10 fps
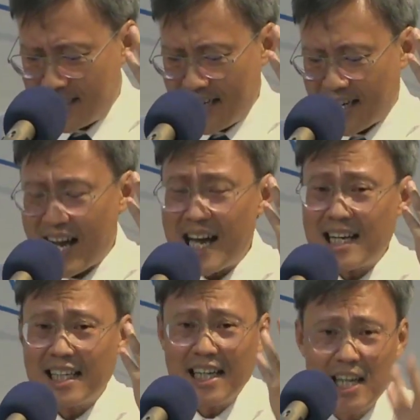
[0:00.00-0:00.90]
they
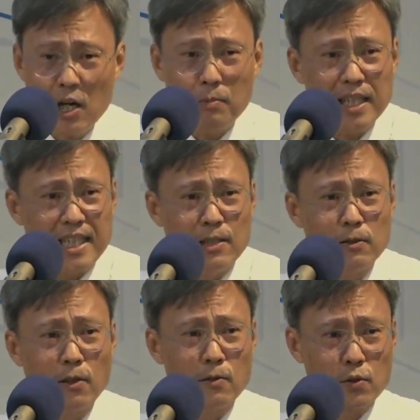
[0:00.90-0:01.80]
can't help heal
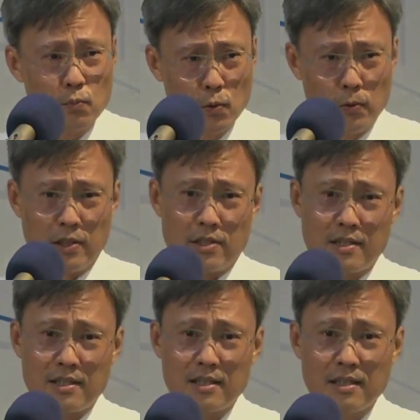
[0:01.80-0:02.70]
those wounds